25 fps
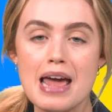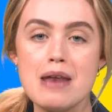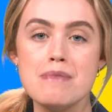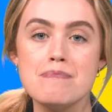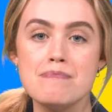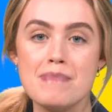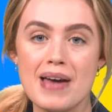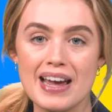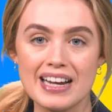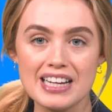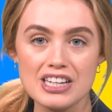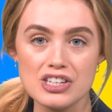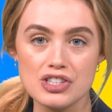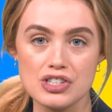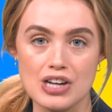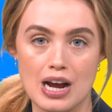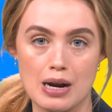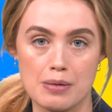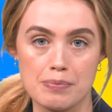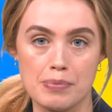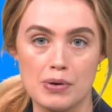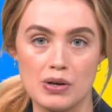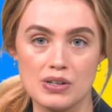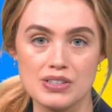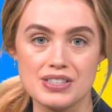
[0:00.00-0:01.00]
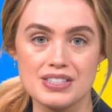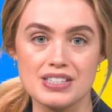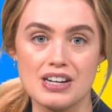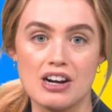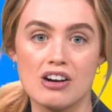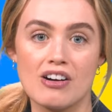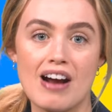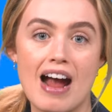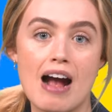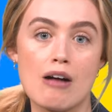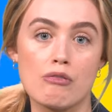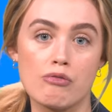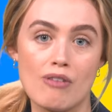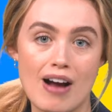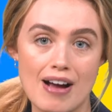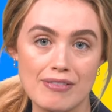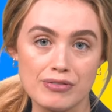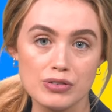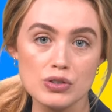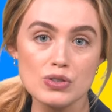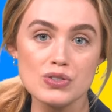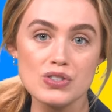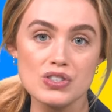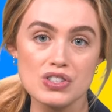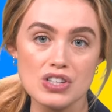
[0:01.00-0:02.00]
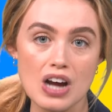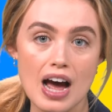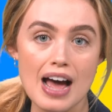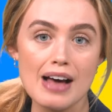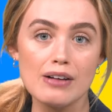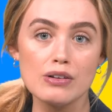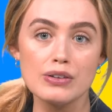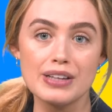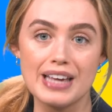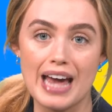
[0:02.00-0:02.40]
and Mega Jackpots are our raffle-style